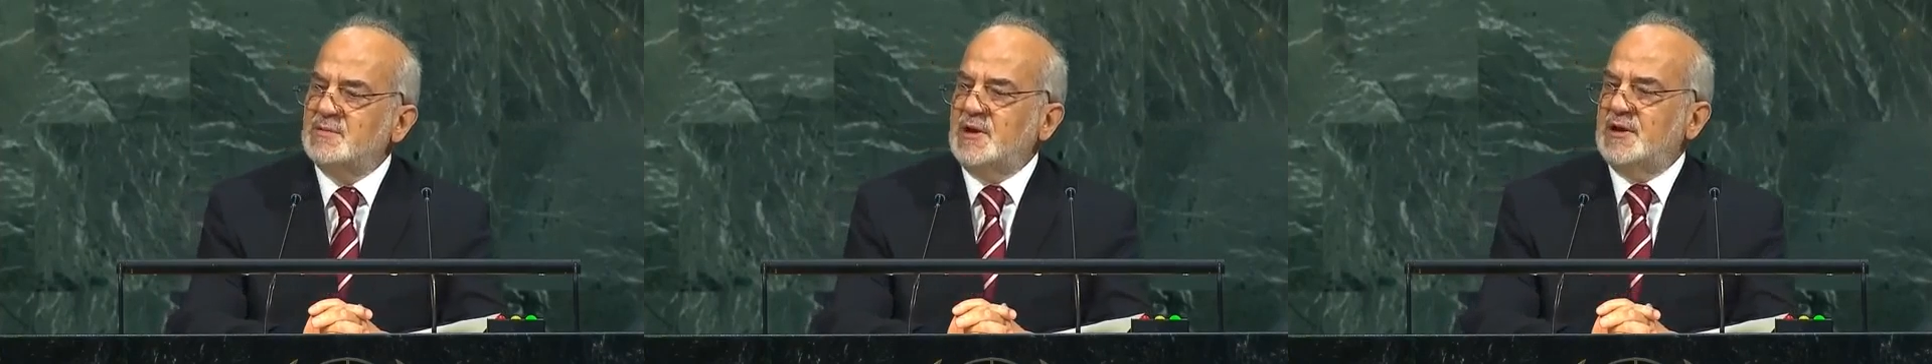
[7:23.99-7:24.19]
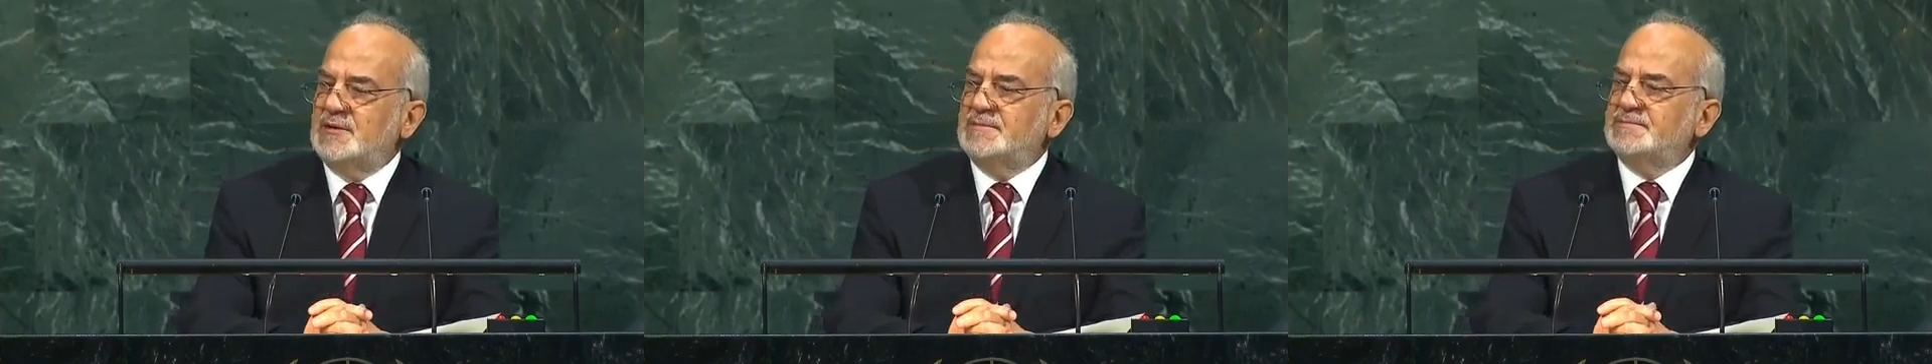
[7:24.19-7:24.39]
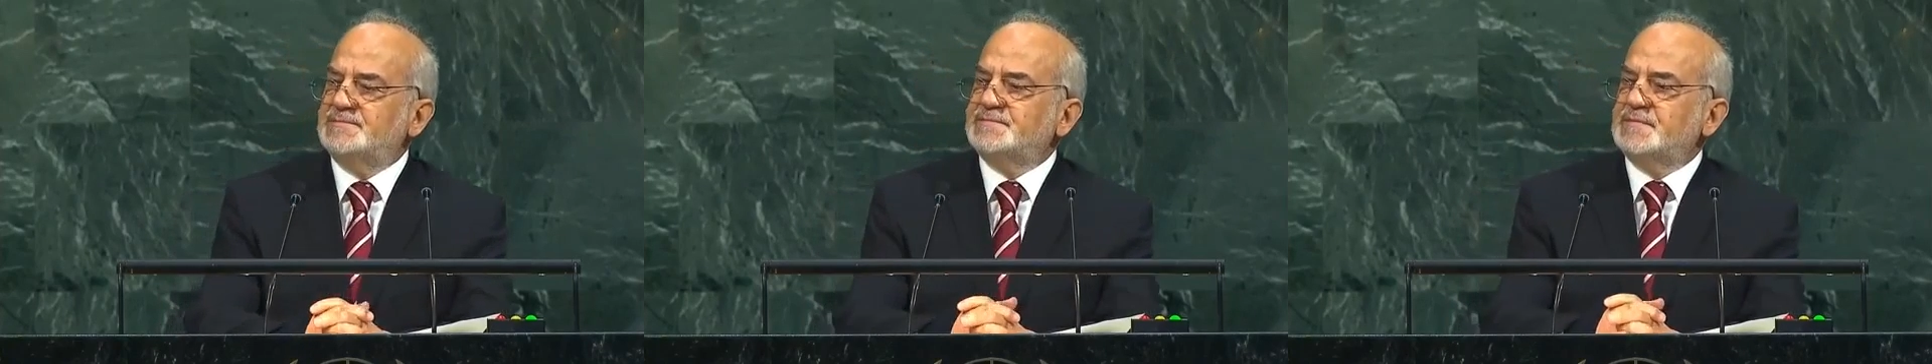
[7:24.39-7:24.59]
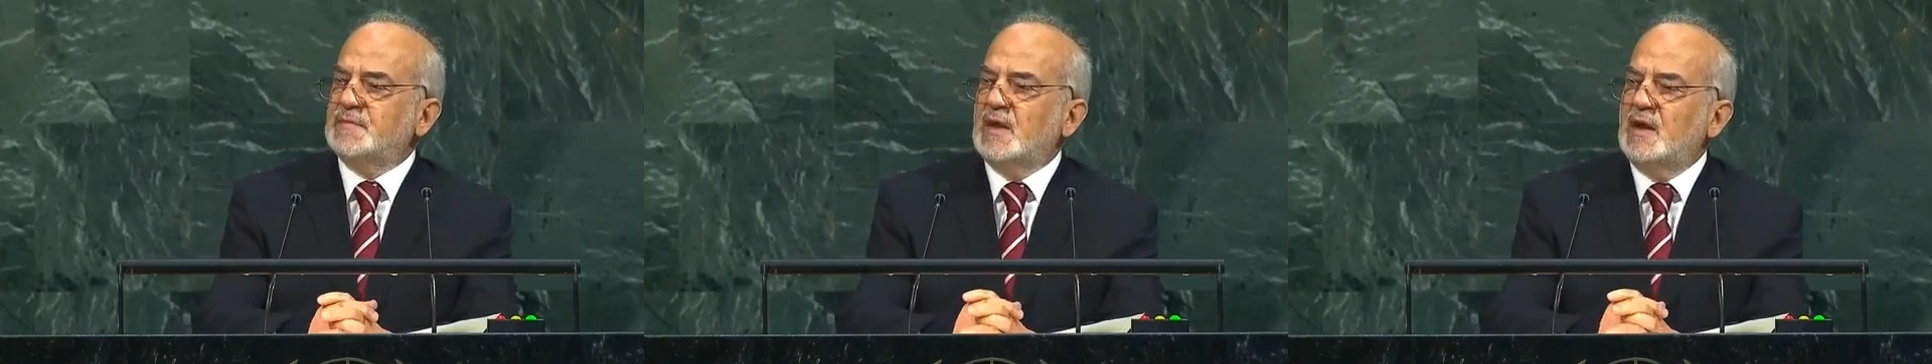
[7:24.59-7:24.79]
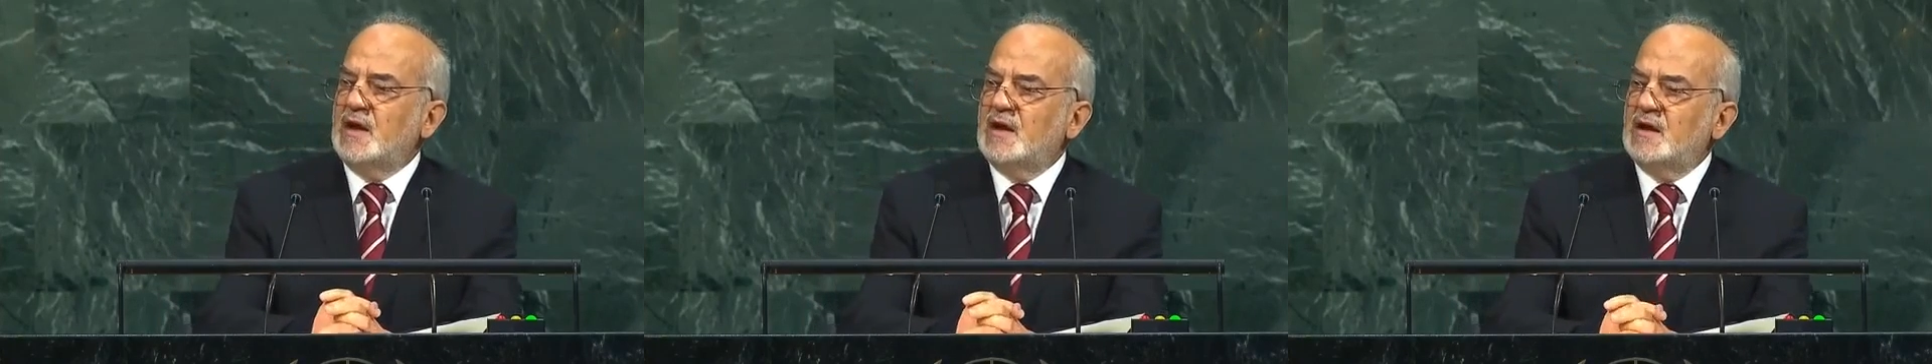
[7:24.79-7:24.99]
and
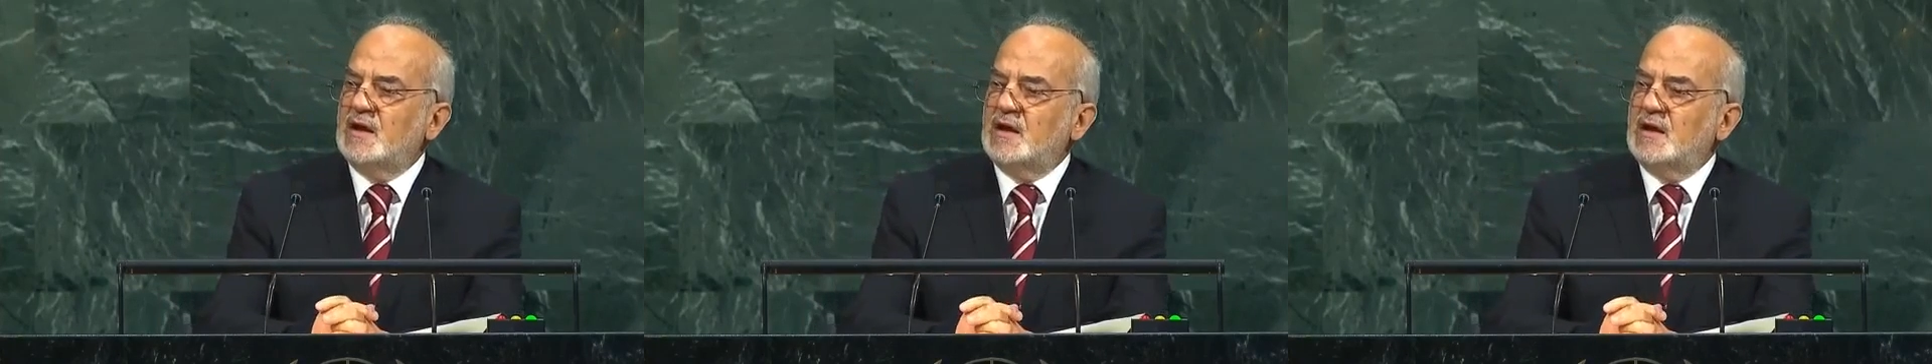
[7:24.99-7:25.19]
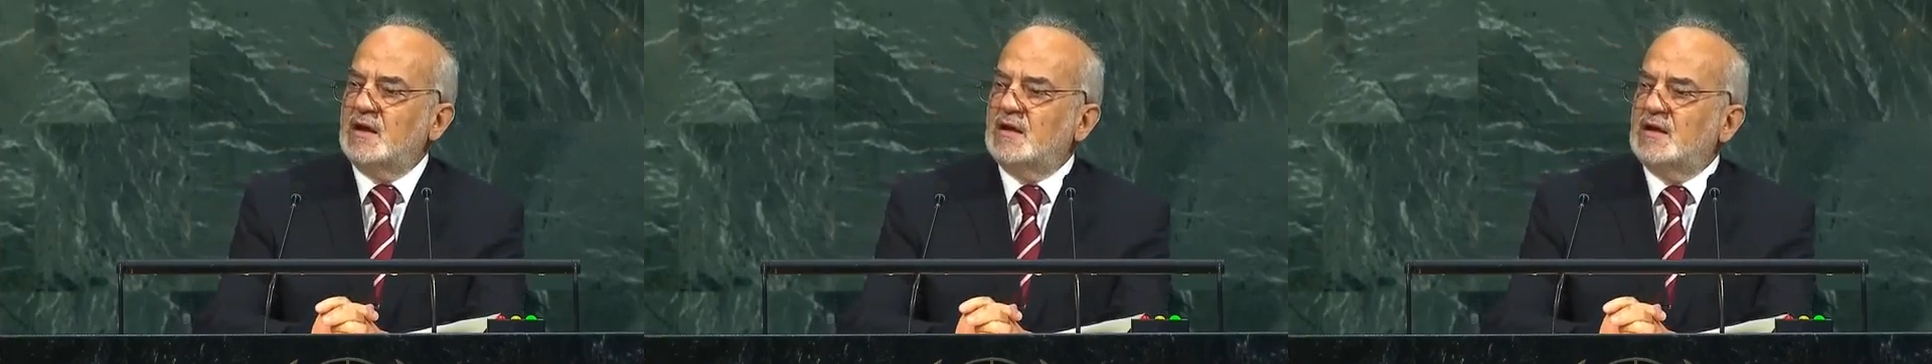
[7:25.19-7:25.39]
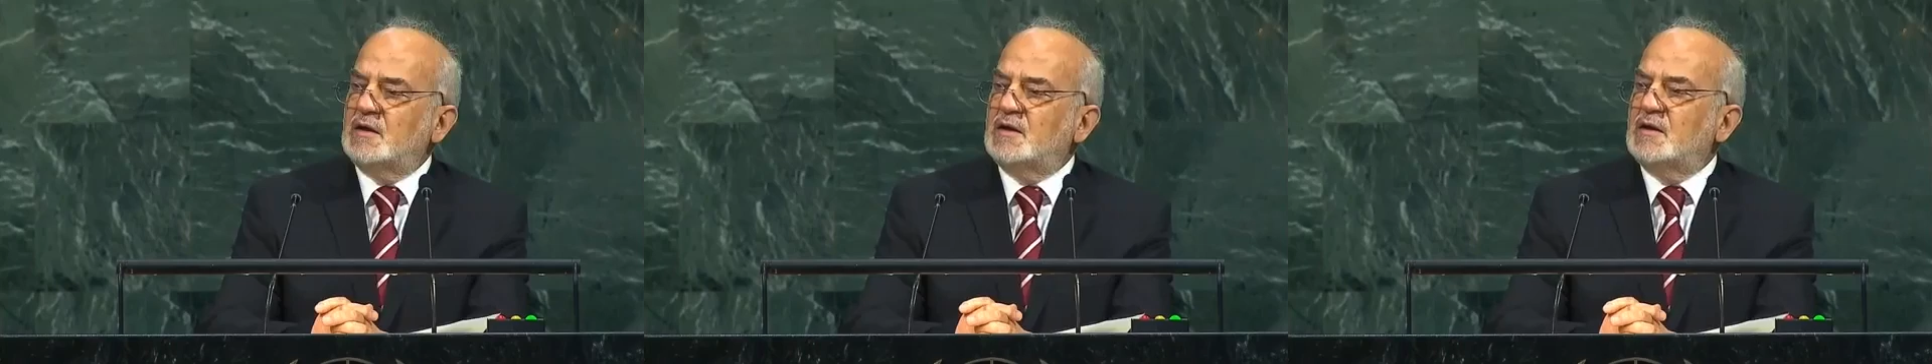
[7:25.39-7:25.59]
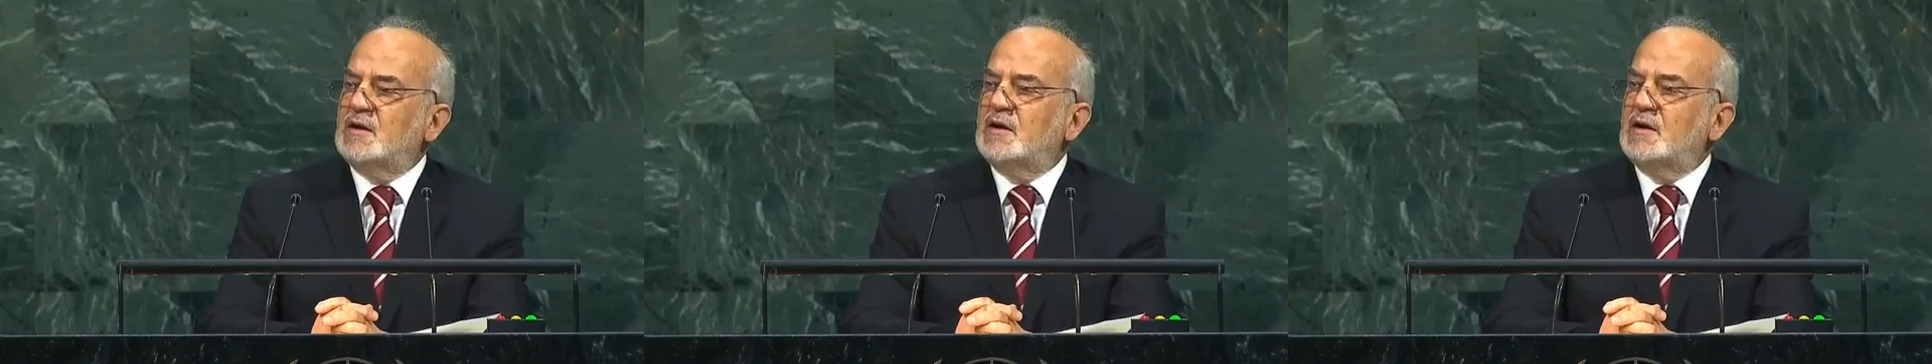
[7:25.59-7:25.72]
manifestations,